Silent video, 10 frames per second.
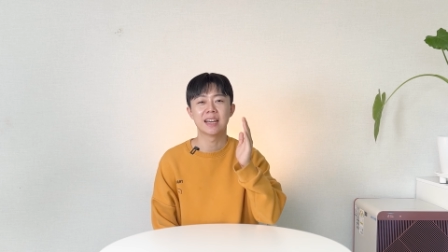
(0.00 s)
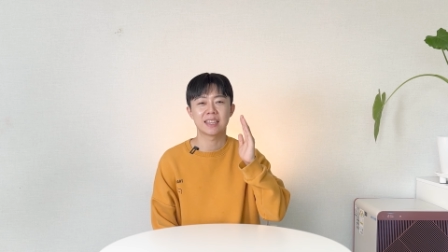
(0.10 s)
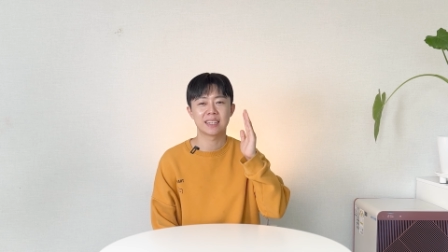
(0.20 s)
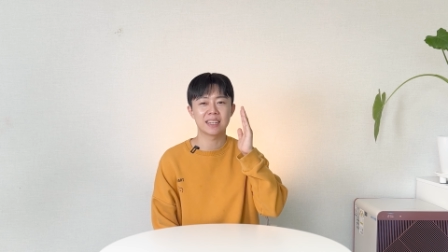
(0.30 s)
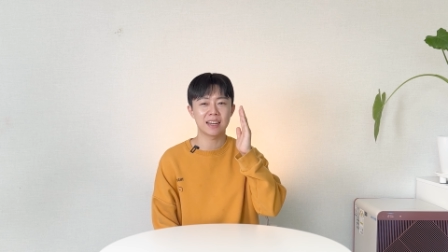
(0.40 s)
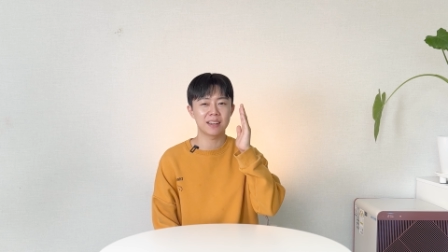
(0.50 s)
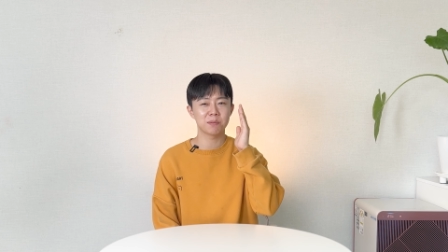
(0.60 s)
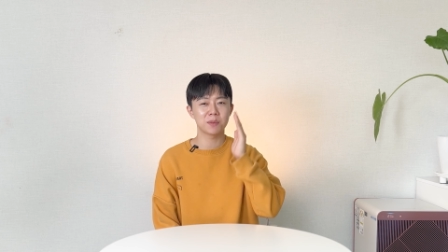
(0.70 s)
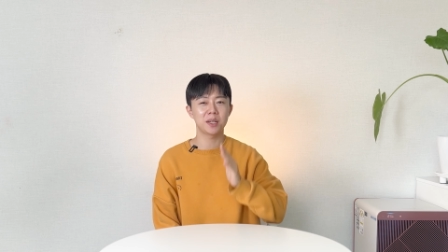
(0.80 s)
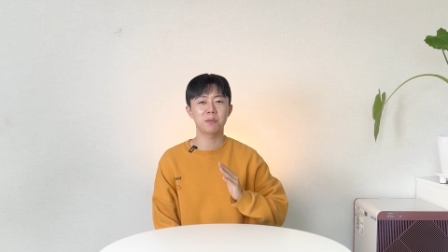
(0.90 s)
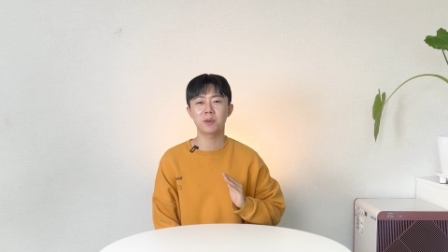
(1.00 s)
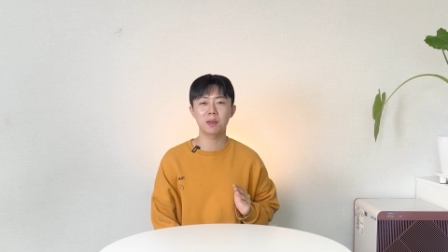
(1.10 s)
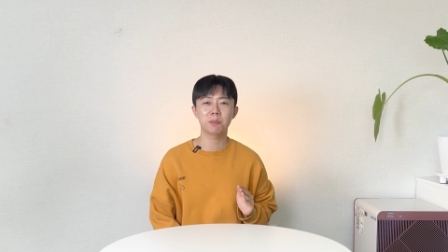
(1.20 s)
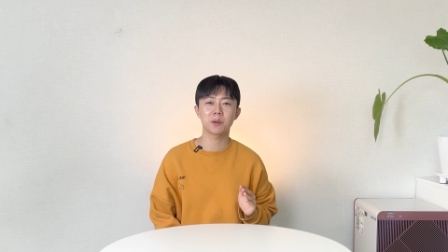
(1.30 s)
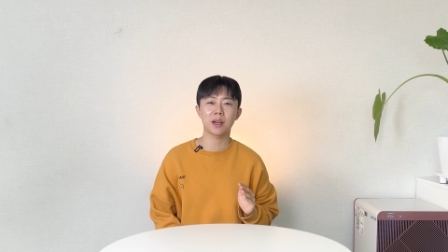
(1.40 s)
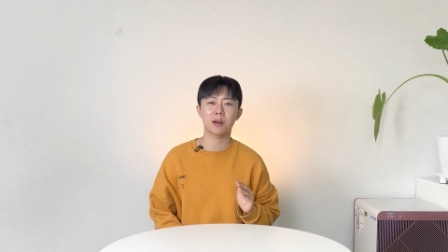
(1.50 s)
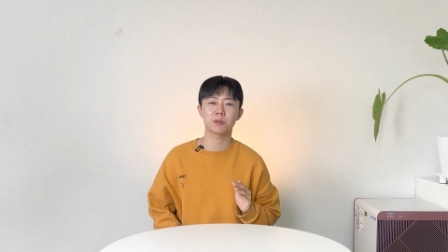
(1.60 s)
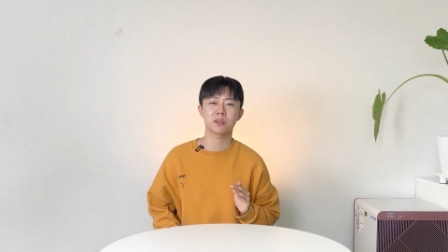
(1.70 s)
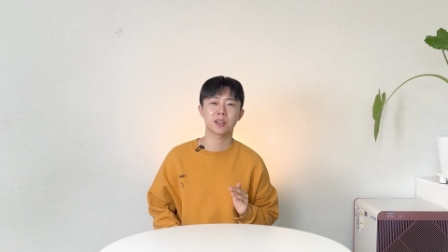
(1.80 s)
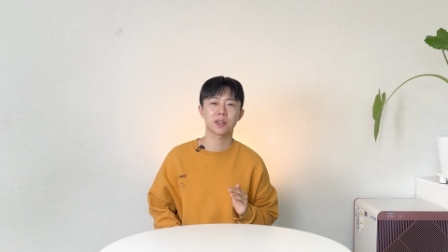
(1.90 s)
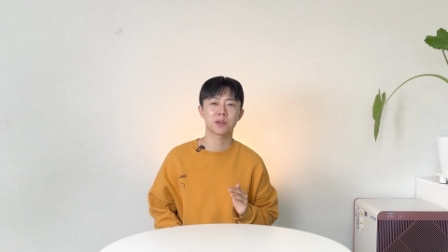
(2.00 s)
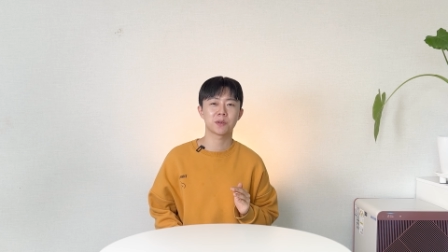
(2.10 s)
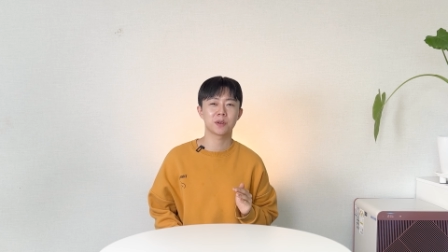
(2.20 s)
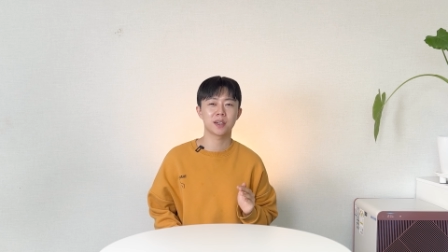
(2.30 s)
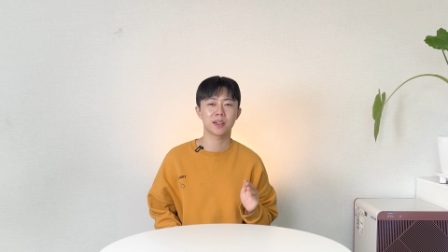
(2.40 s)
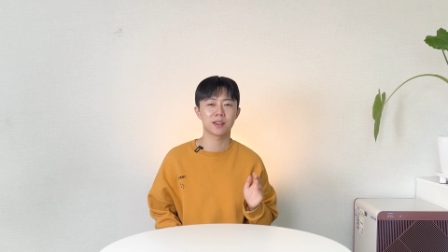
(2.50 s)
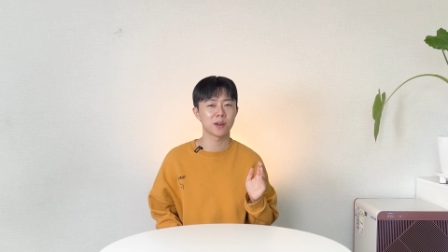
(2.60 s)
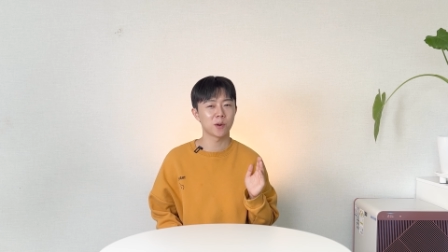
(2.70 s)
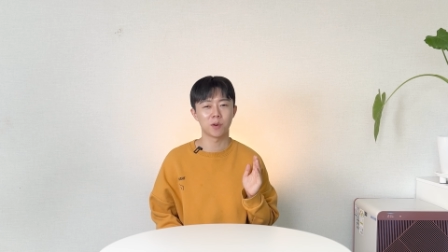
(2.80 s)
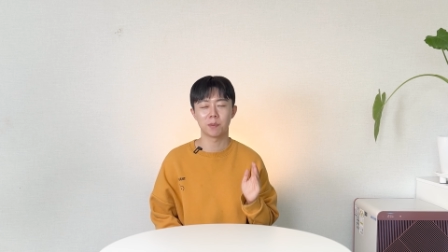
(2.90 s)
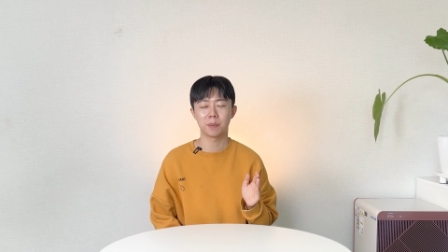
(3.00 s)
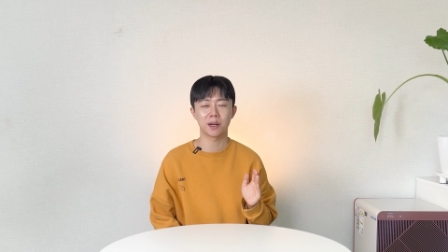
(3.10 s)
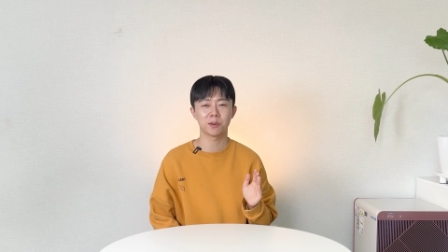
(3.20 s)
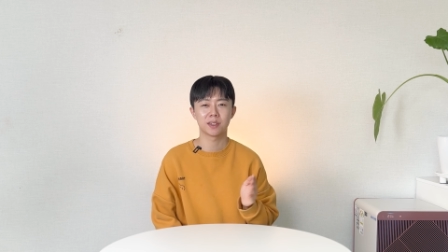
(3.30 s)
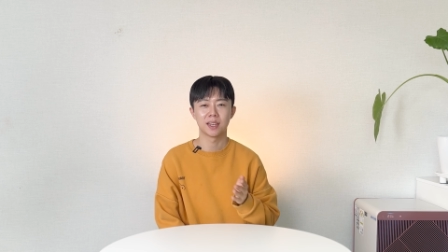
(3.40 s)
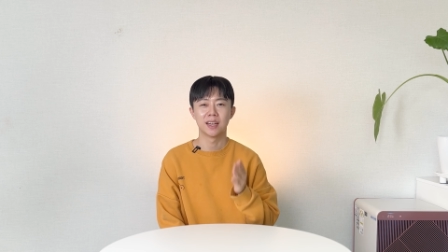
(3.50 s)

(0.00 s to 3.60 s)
that not many people outside Korea know about.